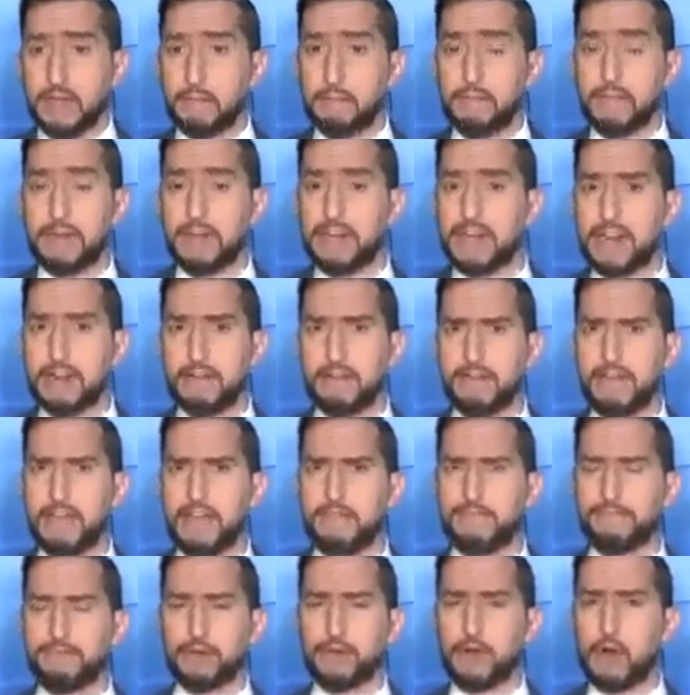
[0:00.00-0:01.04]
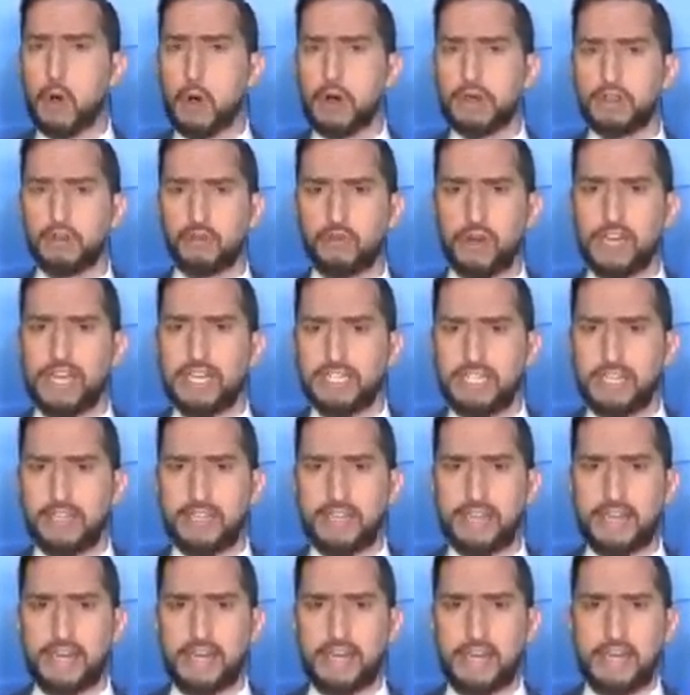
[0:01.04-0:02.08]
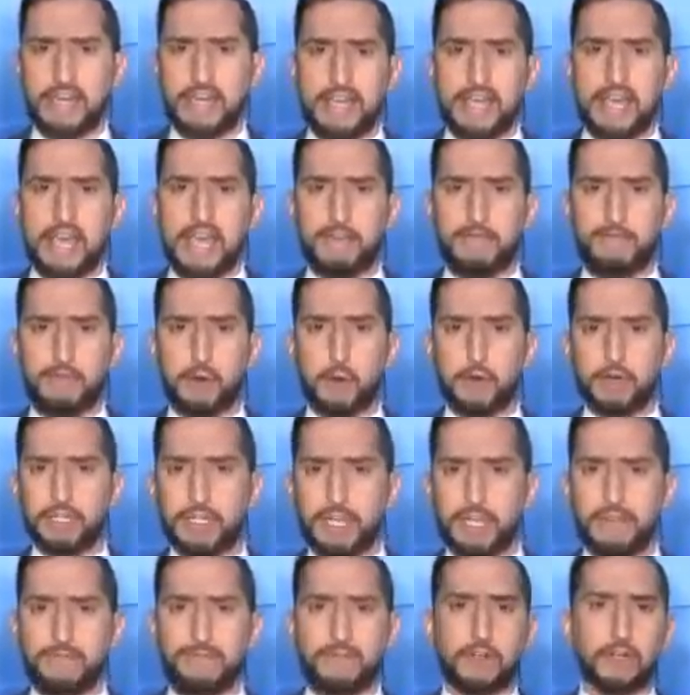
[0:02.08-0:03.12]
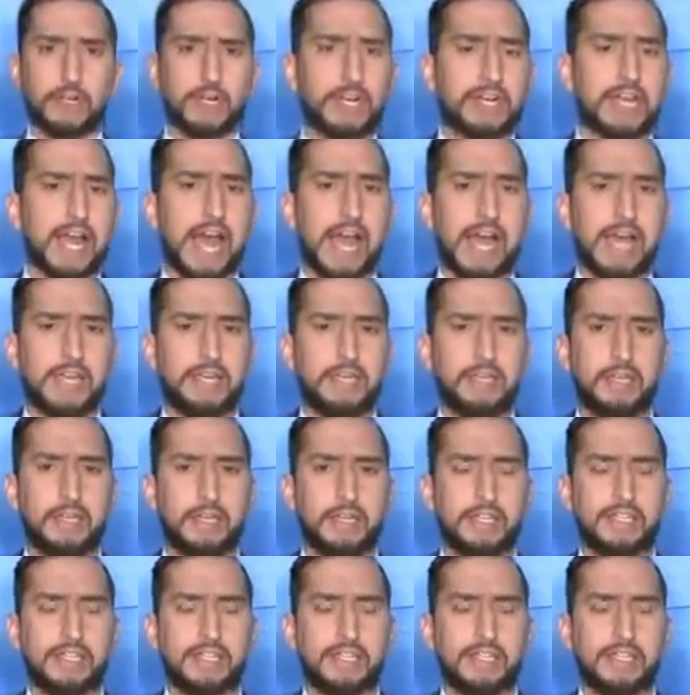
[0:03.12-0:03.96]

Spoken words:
If for no other reason than if you're a guy,